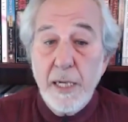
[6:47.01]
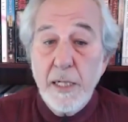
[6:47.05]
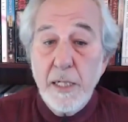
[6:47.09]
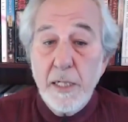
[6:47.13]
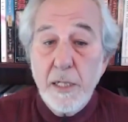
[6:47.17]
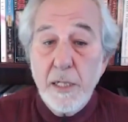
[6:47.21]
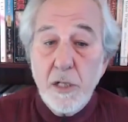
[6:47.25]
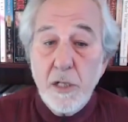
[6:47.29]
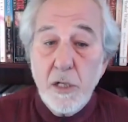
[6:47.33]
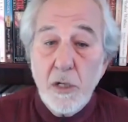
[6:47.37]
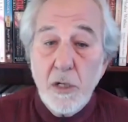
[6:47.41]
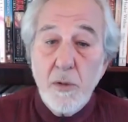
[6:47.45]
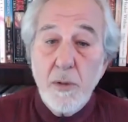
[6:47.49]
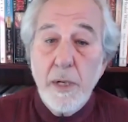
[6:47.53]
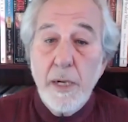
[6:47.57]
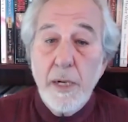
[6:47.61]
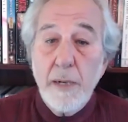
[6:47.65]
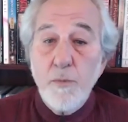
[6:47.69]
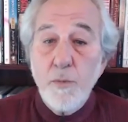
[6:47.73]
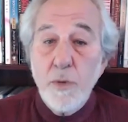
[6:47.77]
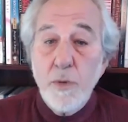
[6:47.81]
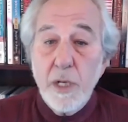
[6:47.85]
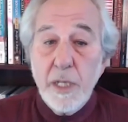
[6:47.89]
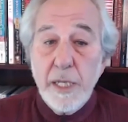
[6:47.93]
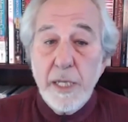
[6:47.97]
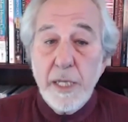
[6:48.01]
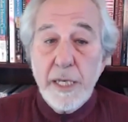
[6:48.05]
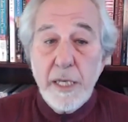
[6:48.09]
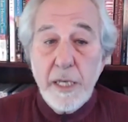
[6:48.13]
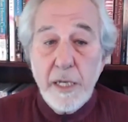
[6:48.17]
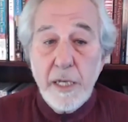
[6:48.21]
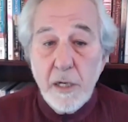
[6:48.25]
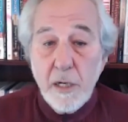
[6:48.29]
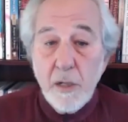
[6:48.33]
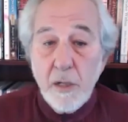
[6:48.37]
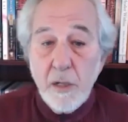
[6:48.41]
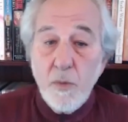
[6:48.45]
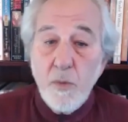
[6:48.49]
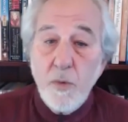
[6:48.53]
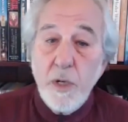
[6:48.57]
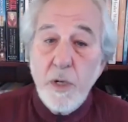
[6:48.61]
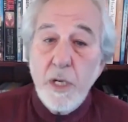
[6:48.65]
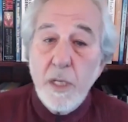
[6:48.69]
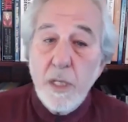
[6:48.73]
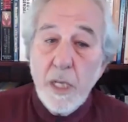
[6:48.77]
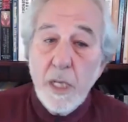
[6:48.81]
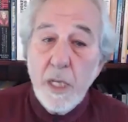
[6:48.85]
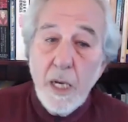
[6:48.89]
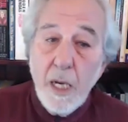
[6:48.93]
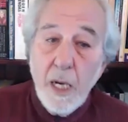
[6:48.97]
And so I'm really here
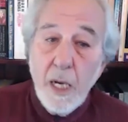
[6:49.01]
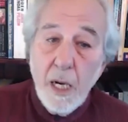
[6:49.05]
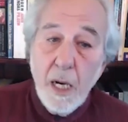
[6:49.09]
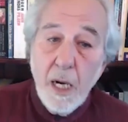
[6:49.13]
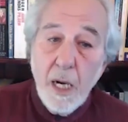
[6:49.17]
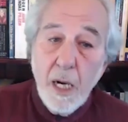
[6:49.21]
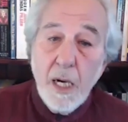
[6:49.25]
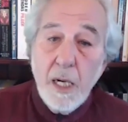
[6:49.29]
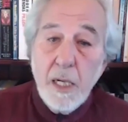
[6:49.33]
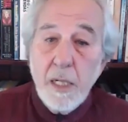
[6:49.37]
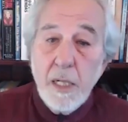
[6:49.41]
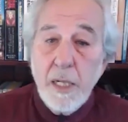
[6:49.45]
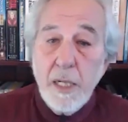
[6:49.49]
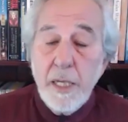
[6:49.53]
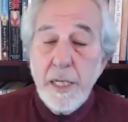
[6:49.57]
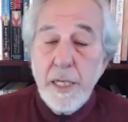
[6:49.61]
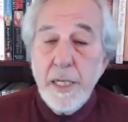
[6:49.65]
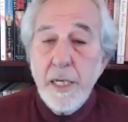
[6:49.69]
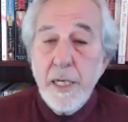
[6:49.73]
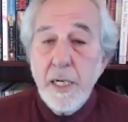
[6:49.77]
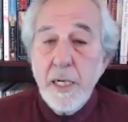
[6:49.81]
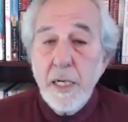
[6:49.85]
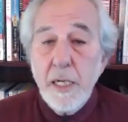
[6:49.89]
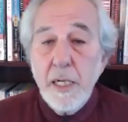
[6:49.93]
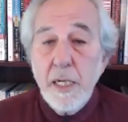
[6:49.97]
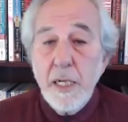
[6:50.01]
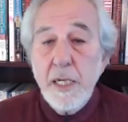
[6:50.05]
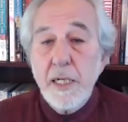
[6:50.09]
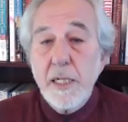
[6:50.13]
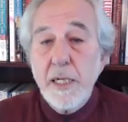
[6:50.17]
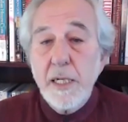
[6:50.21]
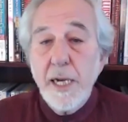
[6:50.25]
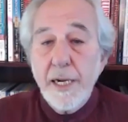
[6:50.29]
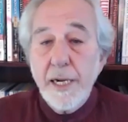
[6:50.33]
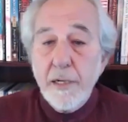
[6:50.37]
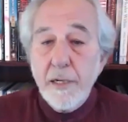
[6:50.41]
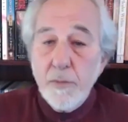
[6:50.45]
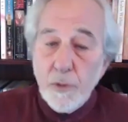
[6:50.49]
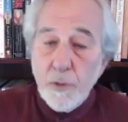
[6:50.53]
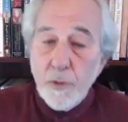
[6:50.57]
with Nia and Dr.